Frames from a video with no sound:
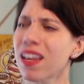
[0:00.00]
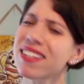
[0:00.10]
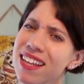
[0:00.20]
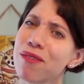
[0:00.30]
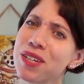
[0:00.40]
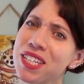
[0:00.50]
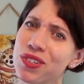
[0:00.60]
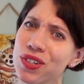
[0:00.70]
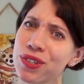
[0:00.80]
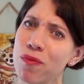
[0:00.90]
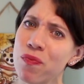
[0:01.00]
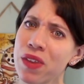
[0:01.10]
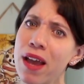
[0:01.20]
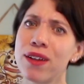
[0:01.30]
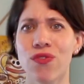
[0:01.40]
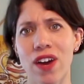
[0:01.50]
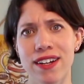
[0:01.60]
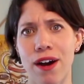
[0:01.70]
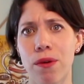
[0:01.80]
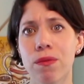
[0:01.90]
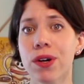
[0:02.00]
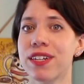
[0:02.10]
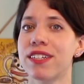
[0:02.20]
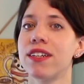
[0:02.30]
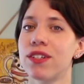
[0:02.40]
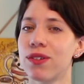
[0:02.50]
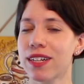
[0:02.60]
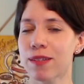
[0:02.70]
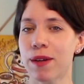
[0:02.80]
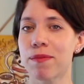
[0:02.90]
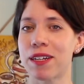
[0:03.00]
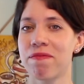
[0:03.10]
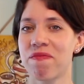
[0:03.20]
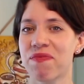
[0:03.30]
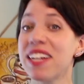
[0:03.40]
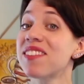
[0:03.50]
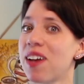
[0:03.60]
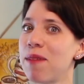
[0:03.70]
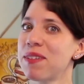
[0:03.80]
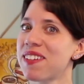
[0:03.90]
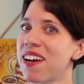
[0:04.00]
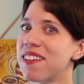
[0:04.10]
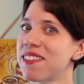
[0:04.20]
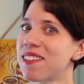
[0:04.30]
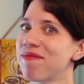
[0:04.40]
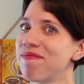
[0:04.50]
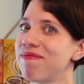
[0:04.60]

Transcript: Is that really true? To find out, we're going to need to do an experiment. It's time to science.